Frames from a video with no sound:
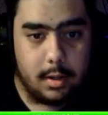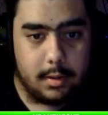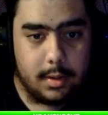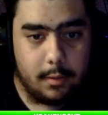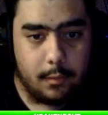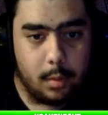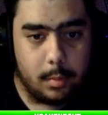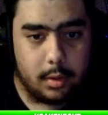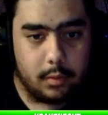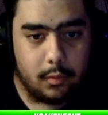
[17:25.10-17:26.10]
Now if we were
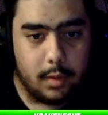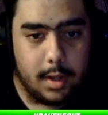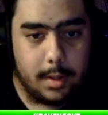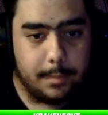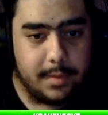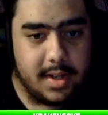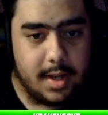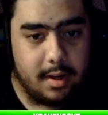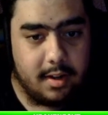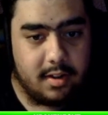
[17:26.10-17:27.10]
to grab
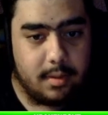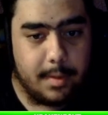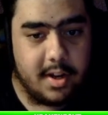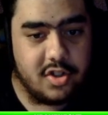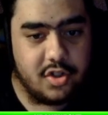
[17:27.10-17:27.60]
the space